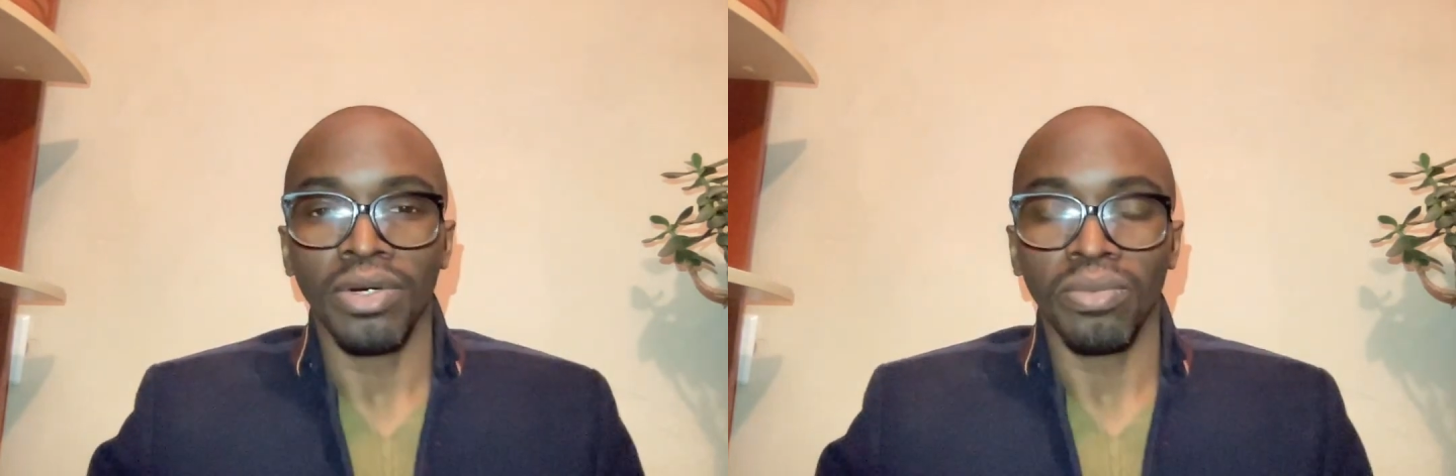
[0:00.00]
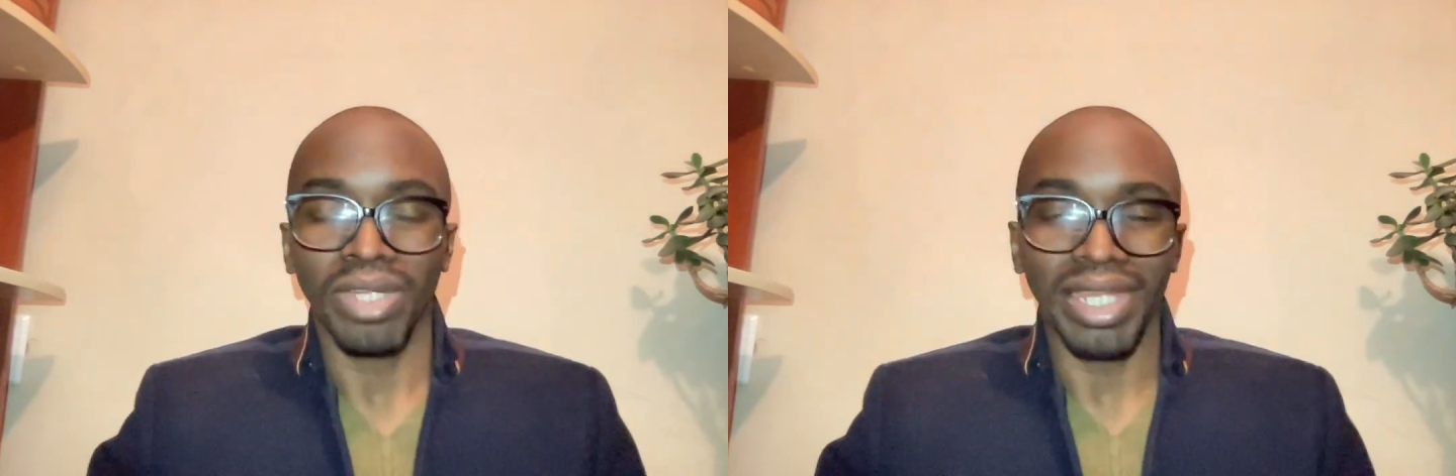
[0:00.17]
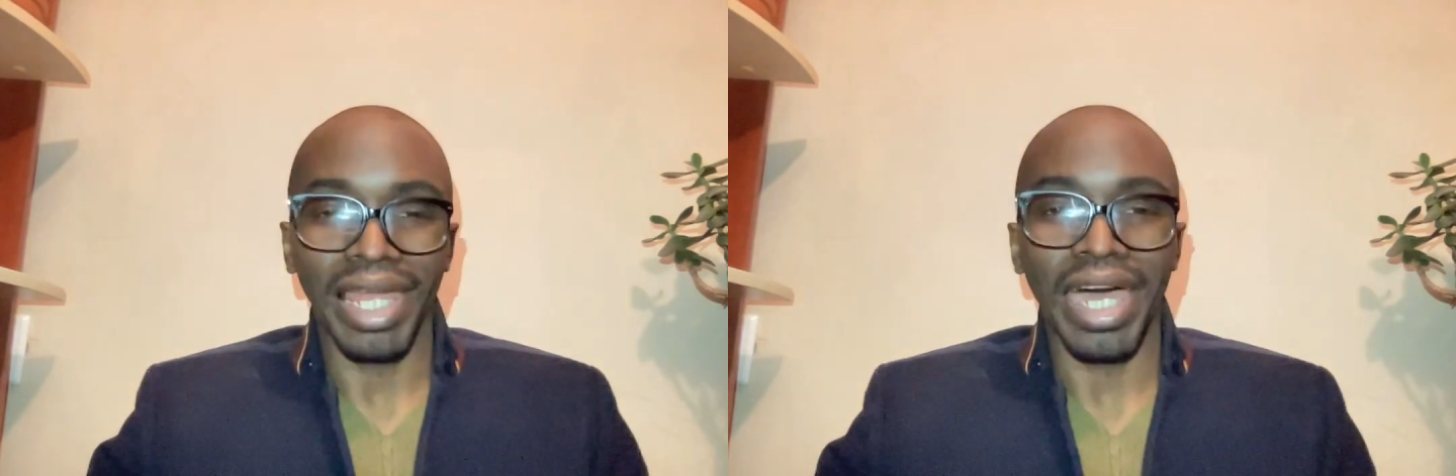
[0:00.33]

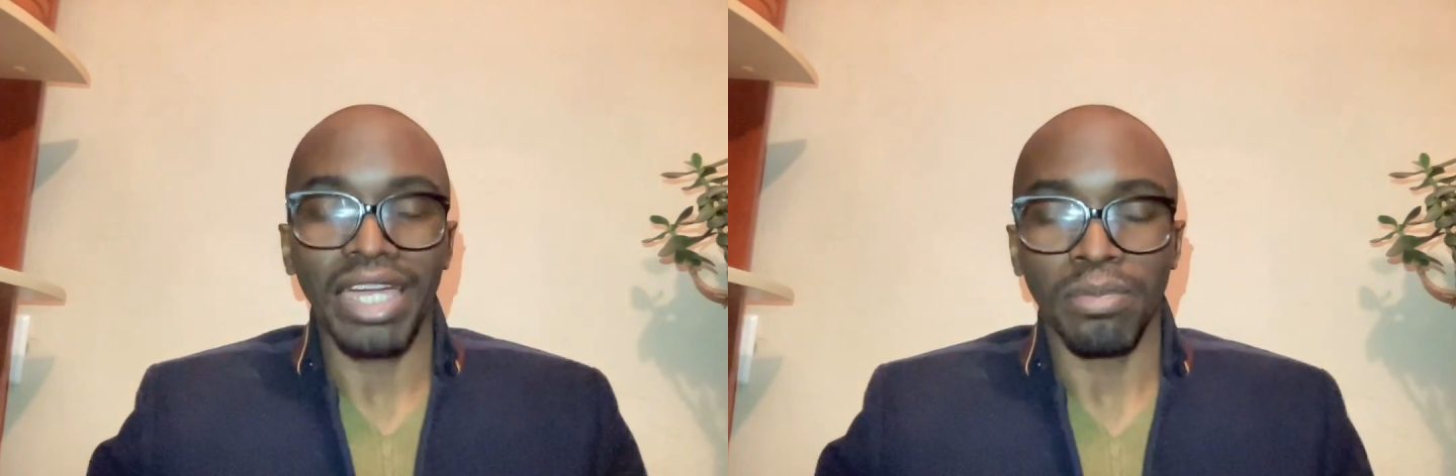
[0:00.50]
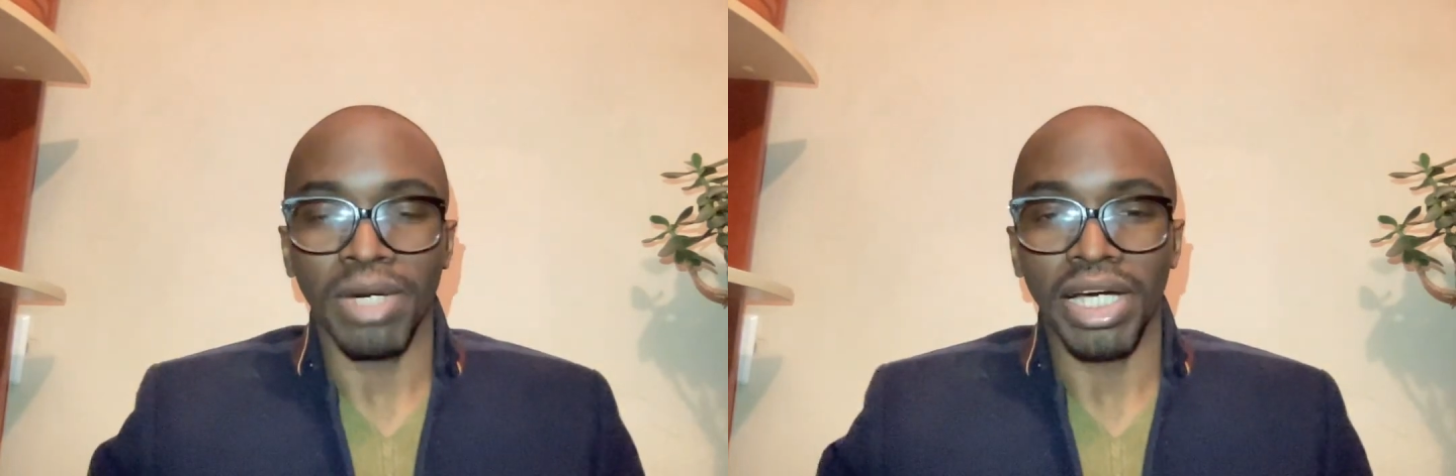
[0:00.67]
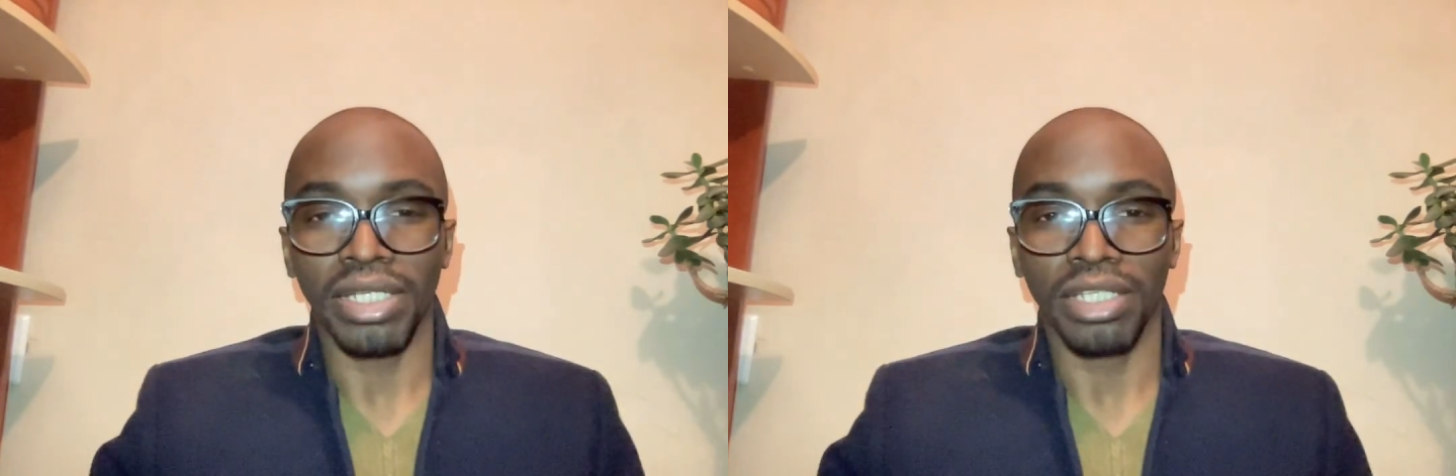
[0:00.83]
with like
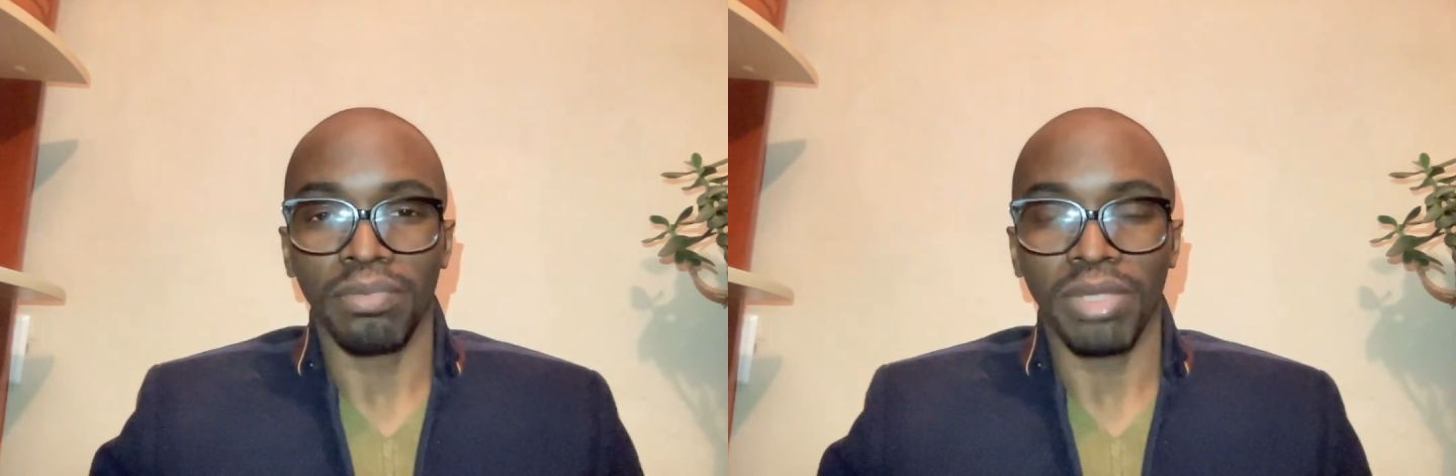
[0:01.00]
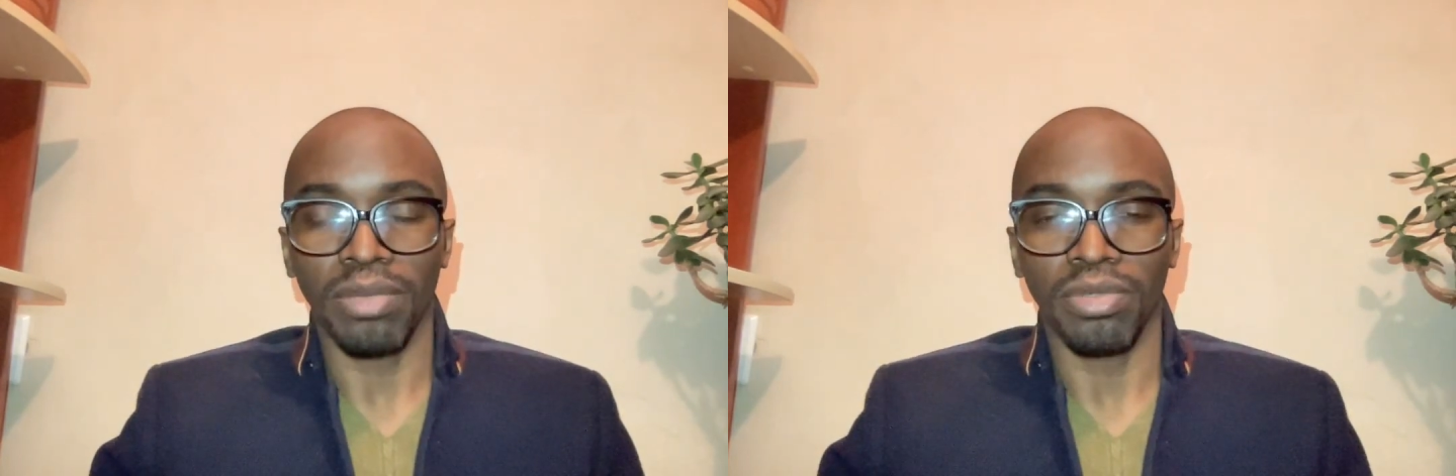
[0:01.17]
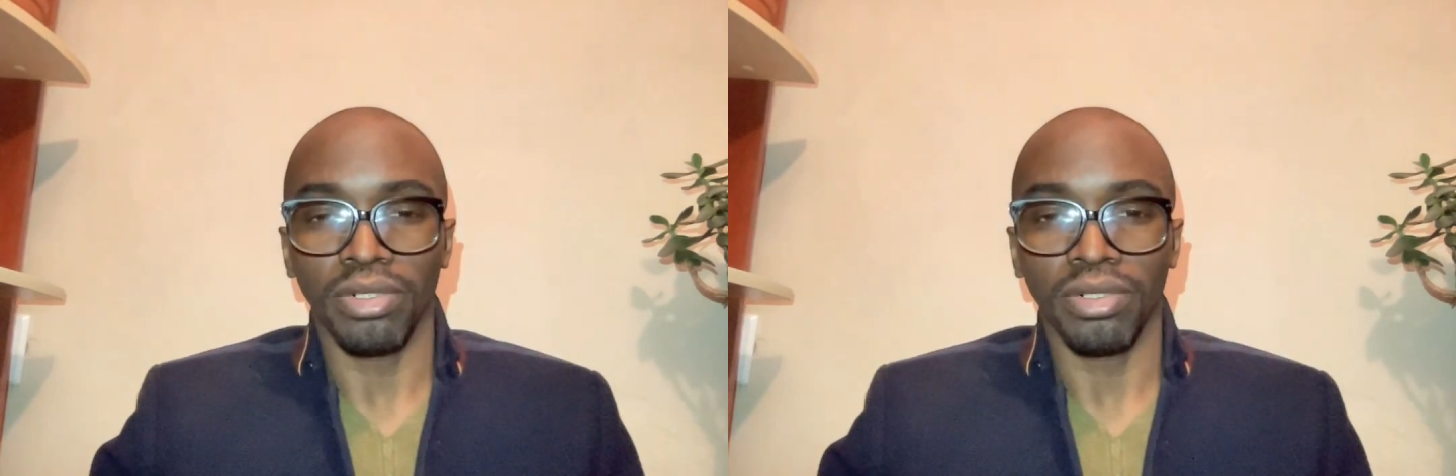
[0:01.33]
minded
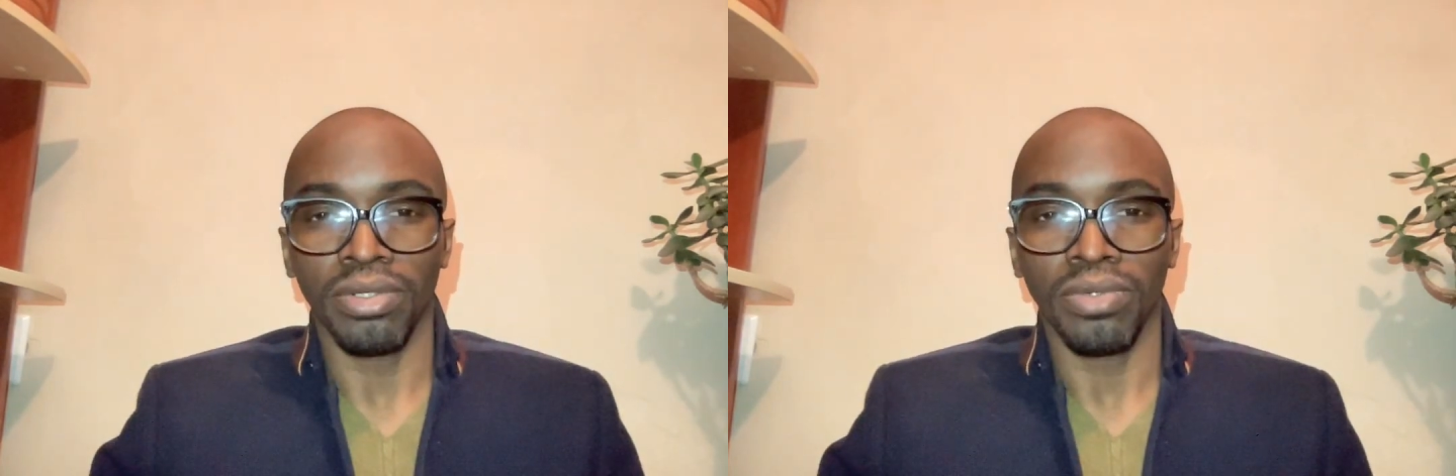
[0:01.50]
people,